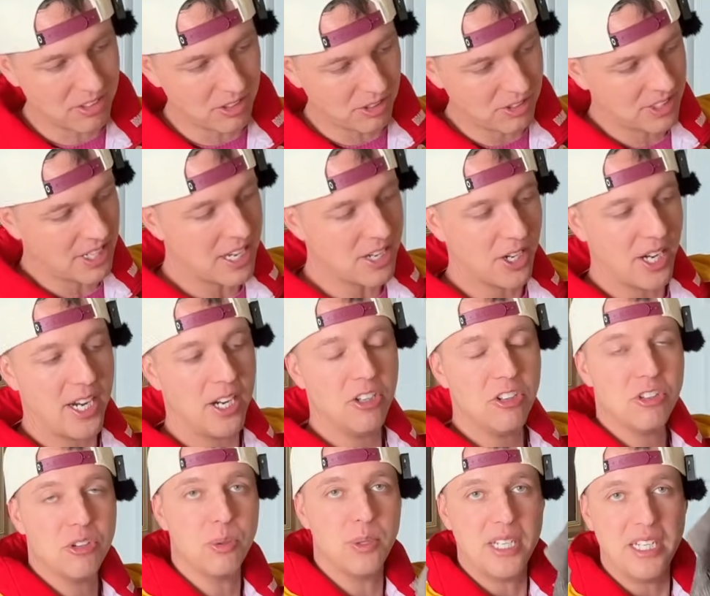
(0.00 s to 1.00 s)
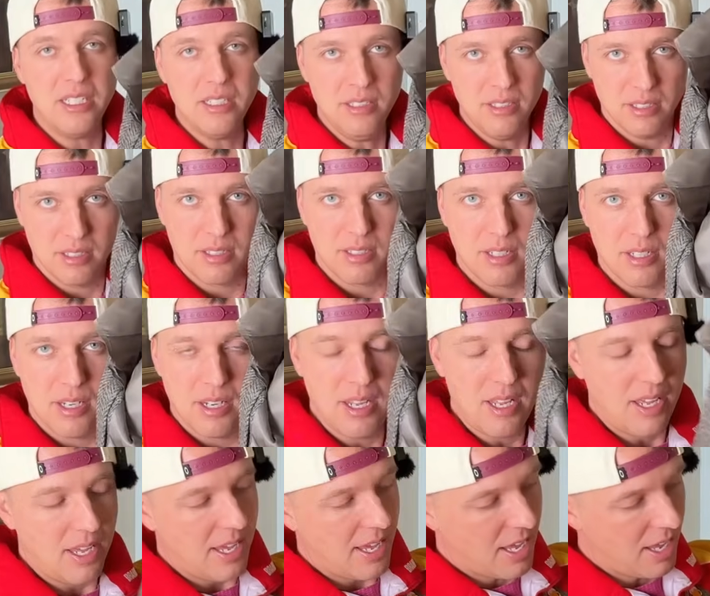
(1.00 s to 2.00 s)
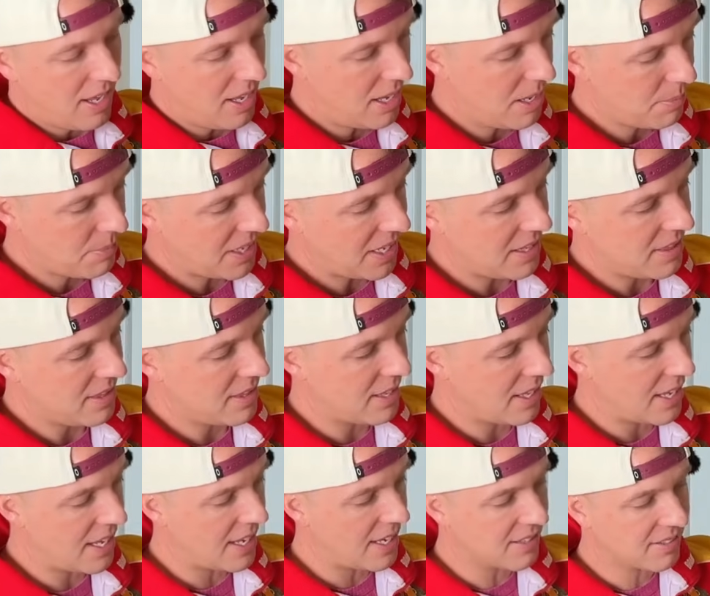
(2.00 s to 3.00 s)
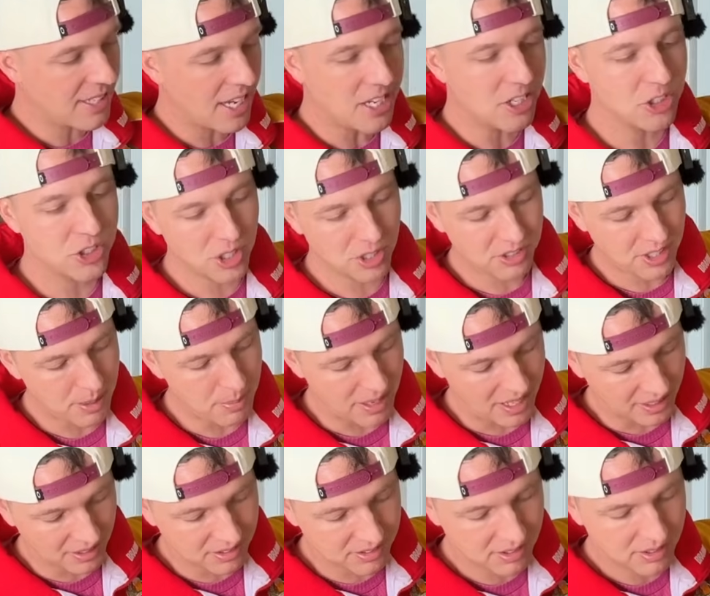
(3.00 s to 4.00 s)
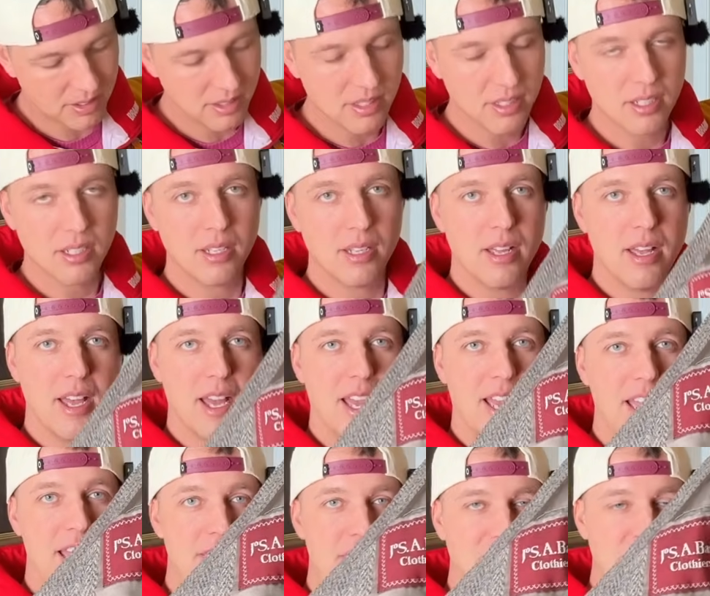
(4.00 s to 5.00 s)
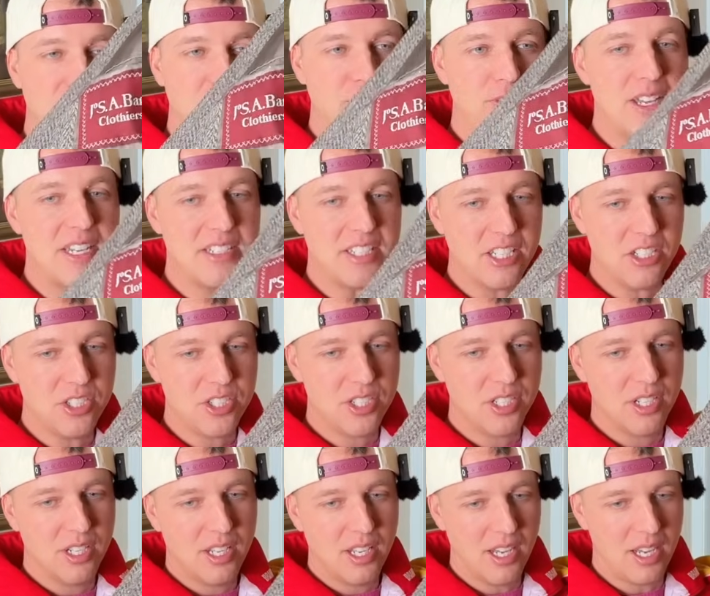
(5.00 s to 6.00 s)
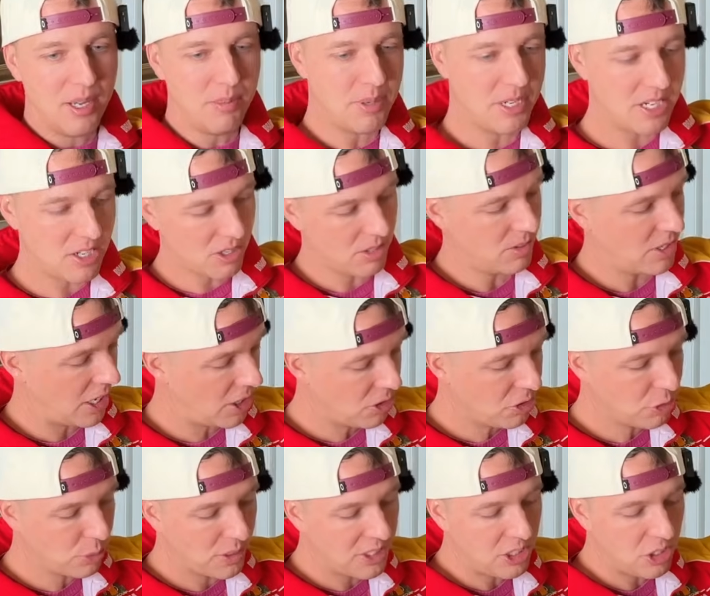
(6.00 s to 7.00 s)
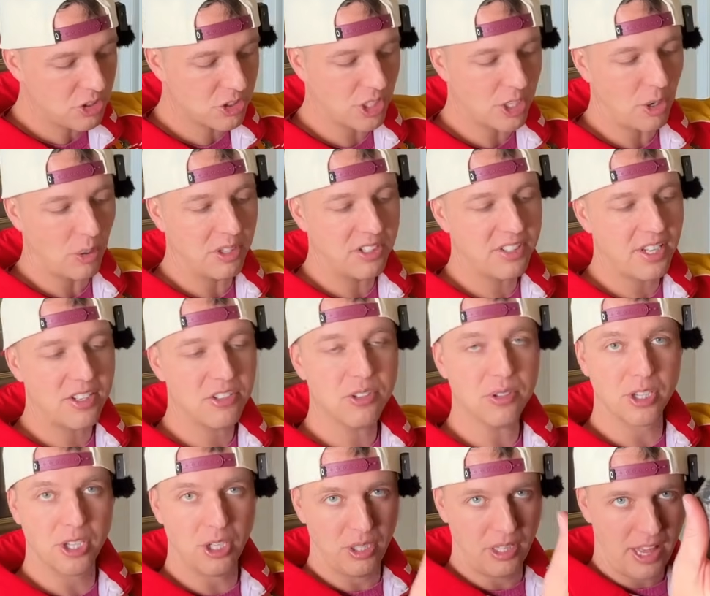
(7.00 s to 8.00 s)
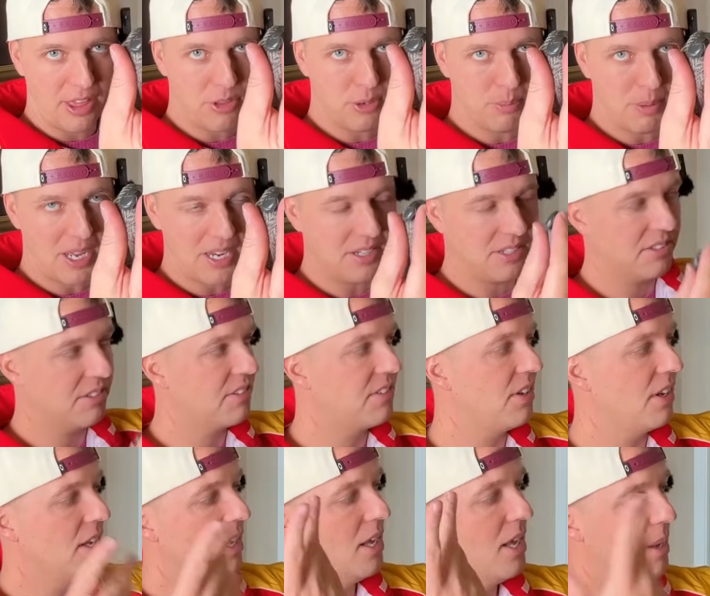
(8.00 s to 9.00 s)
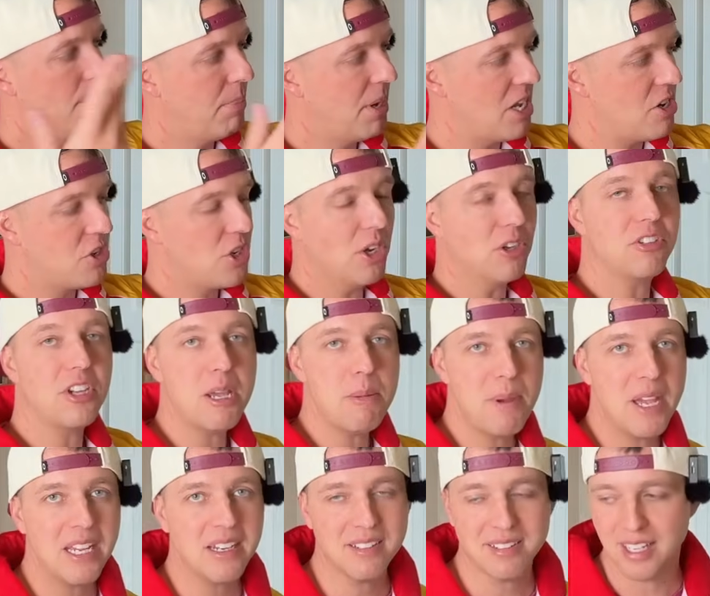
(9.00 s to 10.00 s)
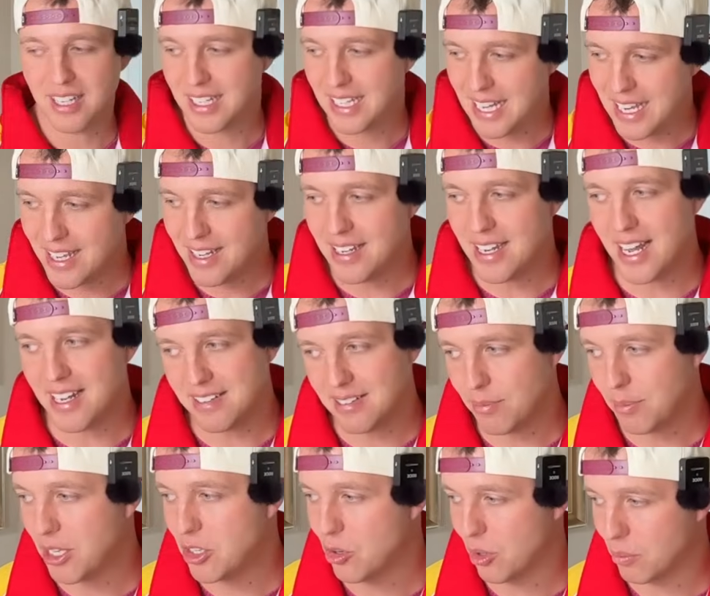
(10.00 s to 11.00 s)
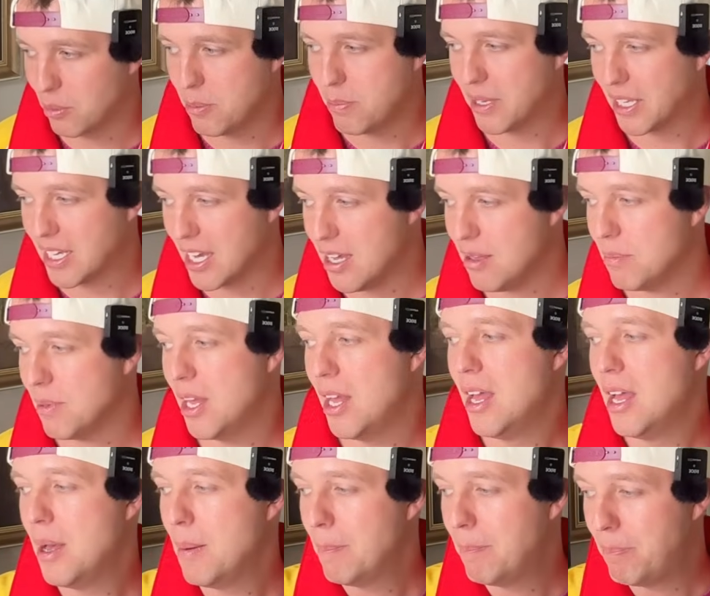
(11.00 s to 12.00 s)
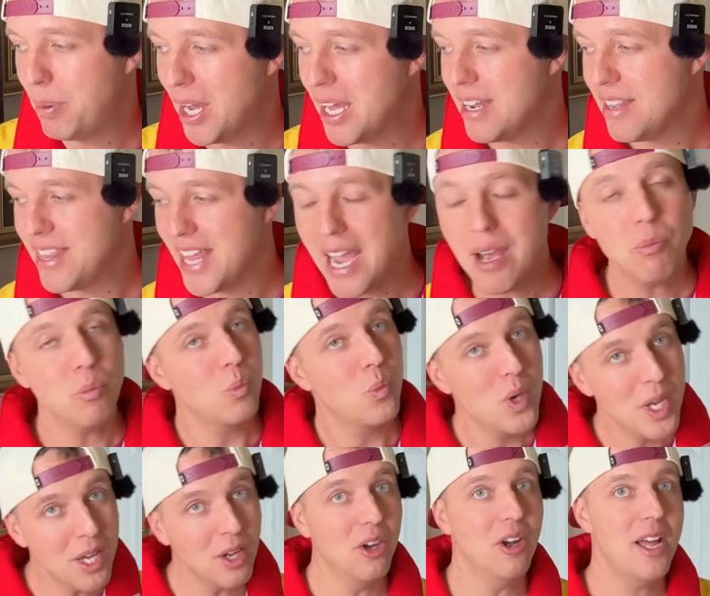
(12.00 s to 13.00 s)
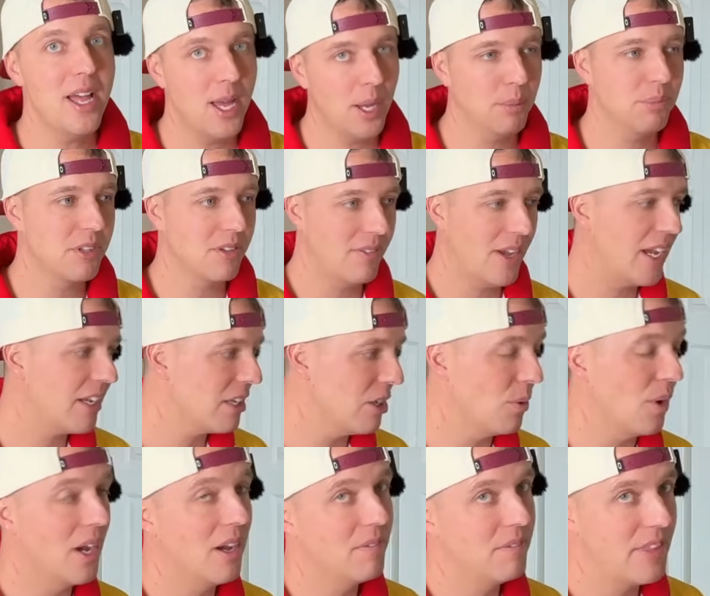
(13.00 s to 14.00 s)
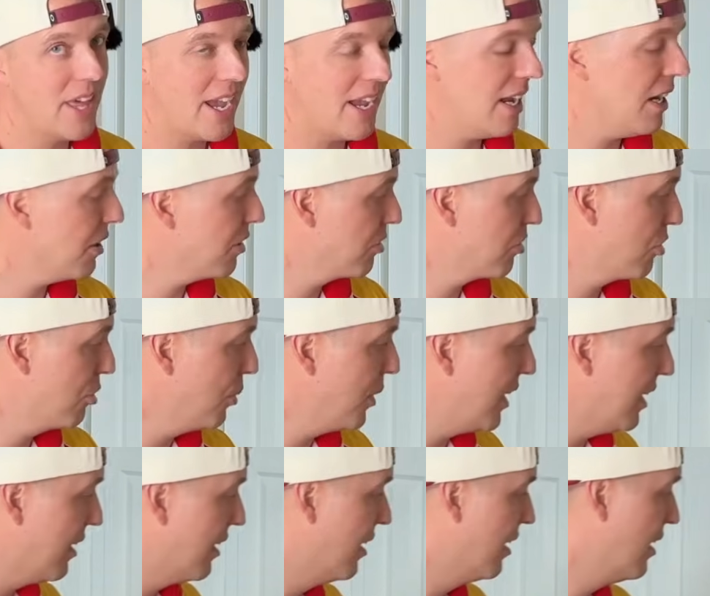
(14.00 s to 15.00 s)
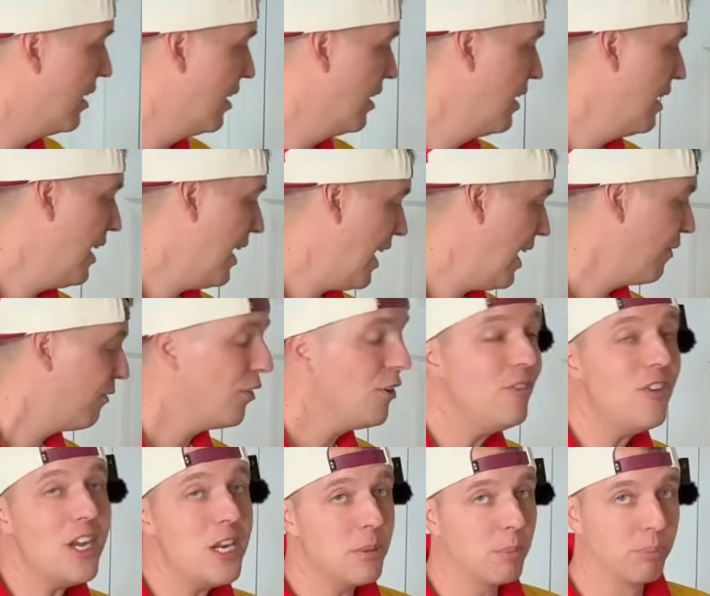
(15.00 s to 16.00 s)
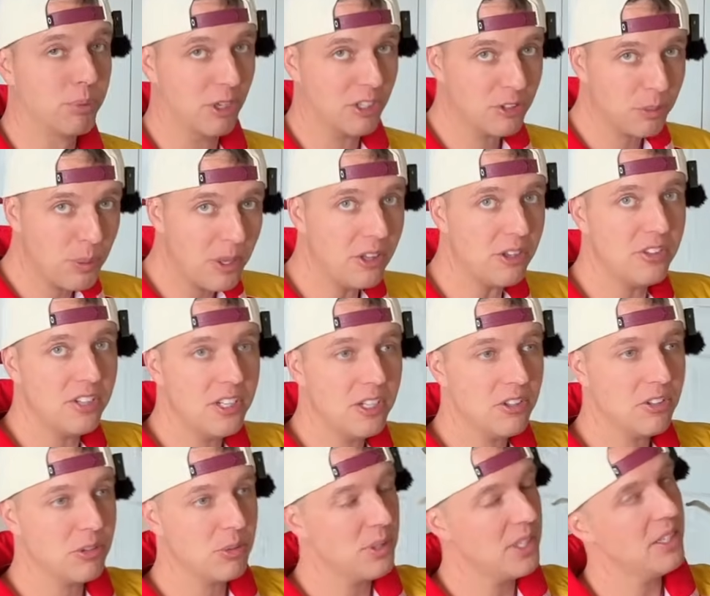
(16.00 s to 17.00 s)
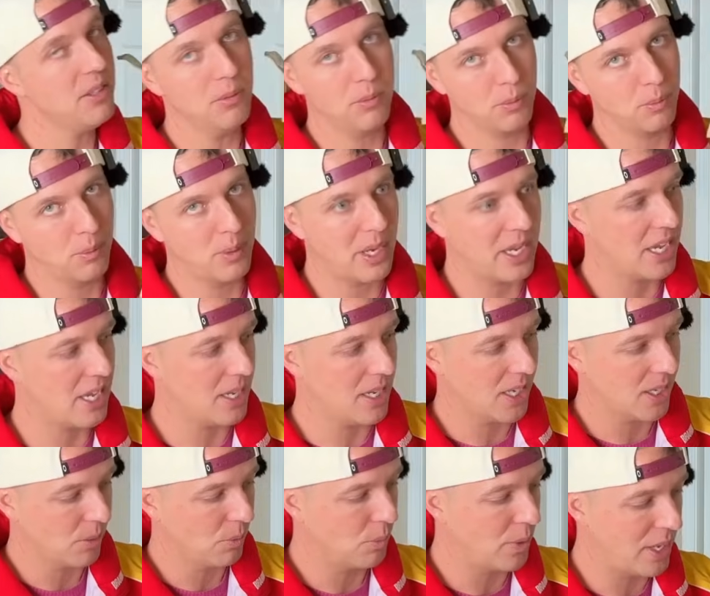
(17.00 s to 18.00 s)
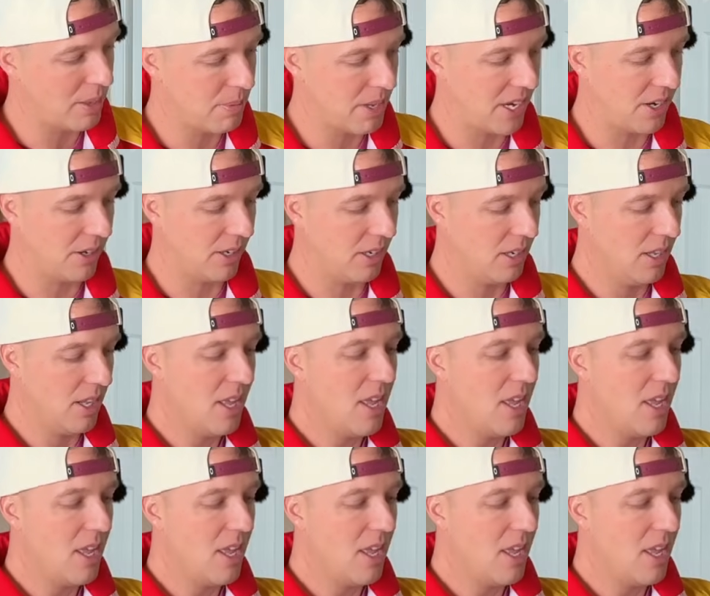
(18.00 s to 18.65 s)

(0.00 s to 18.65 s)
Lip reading: So it's got your Harris Tweed, and it's got your Jose Banks. And this is vintage. And Harris Tweed usually always has your little leather buttons. But Jose Banks, again, not something I normally pick up, but that will help the value of that Harris Tweed. If you find a Brooks Brothers Harris Tweed, way, way better.